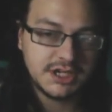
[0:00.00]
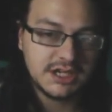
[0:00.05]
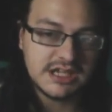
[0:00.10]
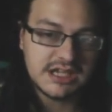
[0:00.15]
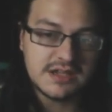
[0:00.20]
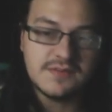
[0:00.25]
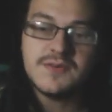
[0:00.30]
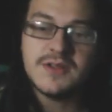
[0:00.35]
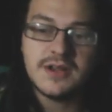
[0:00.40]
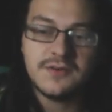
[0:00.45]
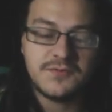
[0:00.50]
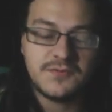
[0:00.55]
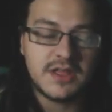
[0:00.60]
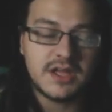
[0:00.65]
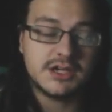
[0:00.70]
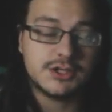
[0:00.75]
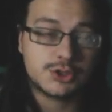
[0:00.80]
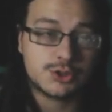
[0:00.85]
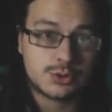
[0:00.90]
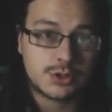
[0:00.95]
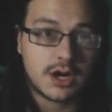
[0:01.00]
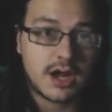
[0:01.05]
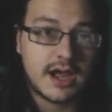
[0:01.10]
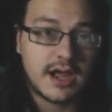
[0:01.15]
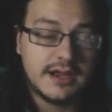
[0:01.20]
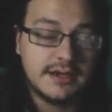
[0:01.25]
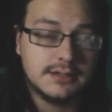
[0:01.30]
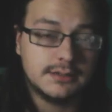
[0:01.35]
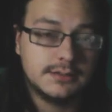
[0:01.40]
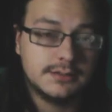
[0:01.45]
even if they
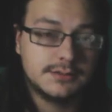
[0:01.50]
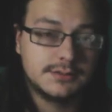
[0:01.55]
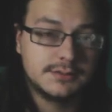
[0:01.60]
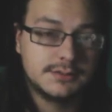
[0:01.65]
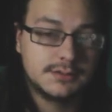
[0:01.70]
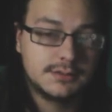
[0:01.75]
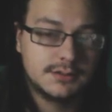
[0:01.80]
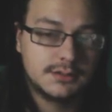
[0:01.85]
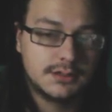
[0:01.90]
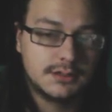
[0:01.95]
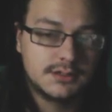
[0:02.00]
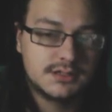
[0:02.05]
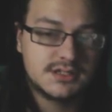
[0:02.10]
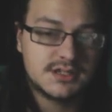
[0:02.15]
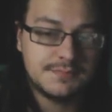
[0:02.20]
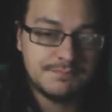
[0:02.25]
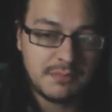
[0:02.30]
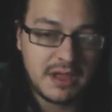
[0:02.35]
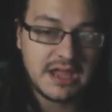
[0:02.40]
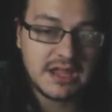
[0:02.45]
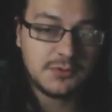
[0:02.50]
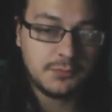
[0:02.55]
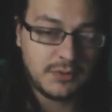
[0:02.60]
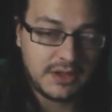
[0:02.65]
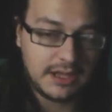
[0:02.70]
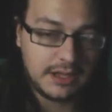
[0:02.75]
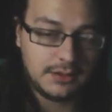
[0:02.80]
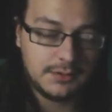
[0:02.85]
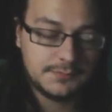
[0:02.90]
tried to make me.